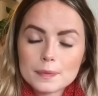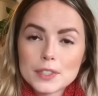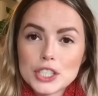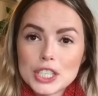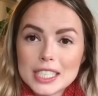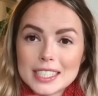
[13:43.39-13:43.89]

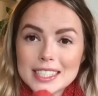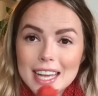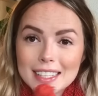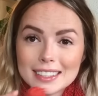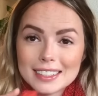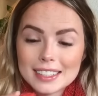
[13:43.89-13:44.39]
She
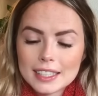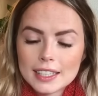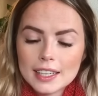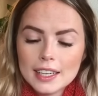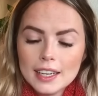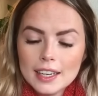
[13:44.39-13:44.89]
sent
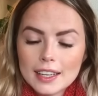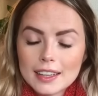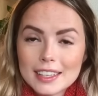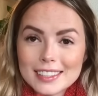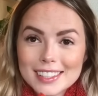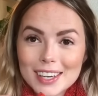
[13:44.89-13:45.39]

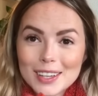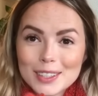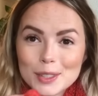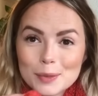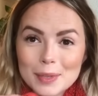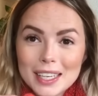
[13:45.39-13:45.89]
this yarn
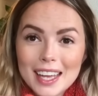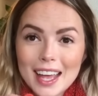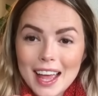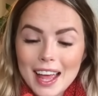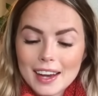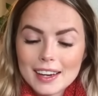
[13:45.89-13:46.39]
to me
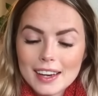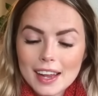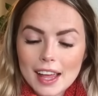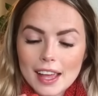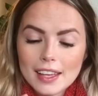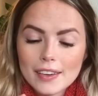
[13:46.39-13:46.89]
and
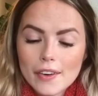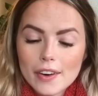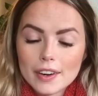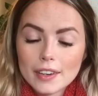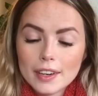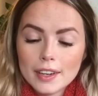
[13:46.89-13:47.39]
a
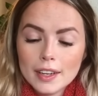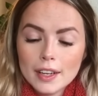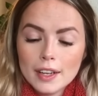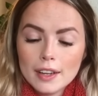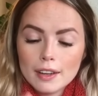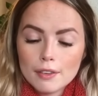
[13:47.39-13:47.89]
yarn
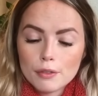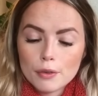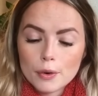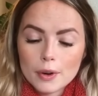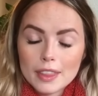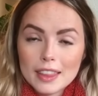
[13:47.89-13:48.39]

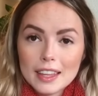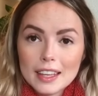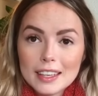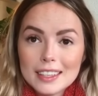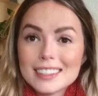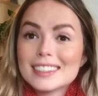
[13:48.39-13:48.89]
for
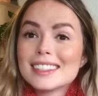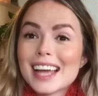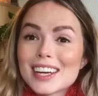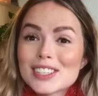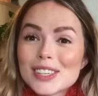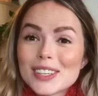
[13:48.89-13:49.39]
the
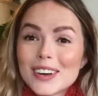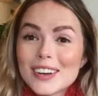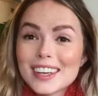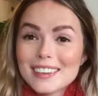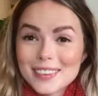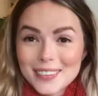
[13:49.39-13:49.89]
stash
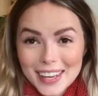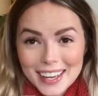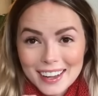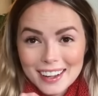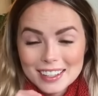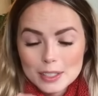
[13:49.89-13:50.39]
along
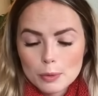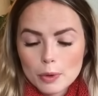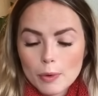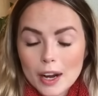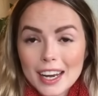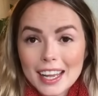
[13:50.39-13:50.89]
giveaway, because we're
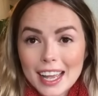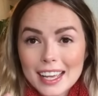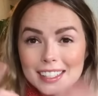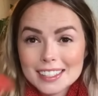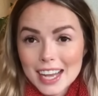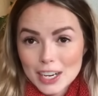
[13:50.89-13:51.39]
running
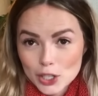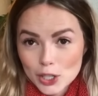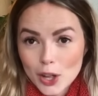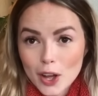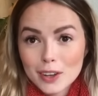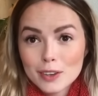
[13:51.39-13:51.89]
a stash
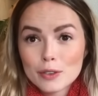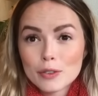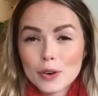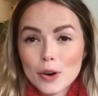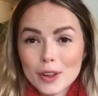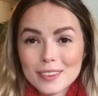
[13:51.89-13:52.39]
along
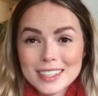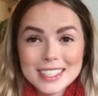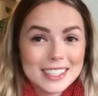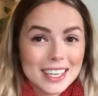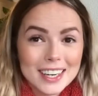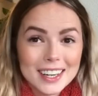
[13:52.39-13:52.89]
for all of
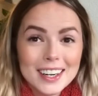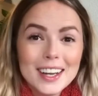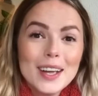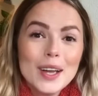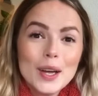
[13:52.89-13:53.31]
this year,